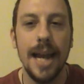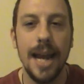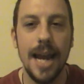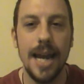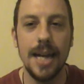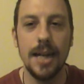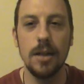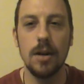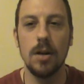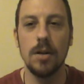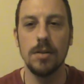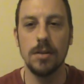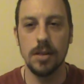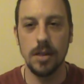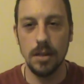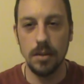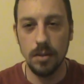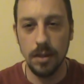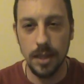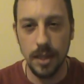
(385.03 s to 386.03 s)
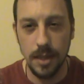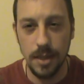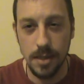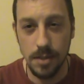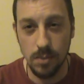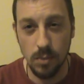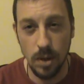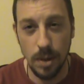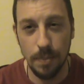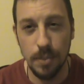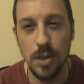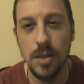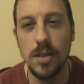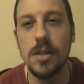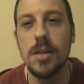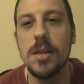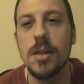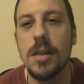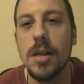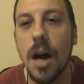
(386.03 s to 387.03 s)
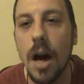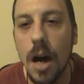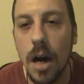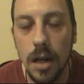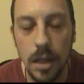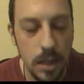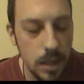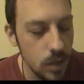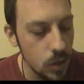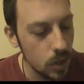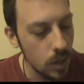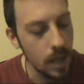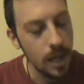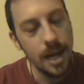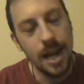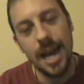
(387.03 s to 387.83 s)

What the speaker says: and it also represents knowledge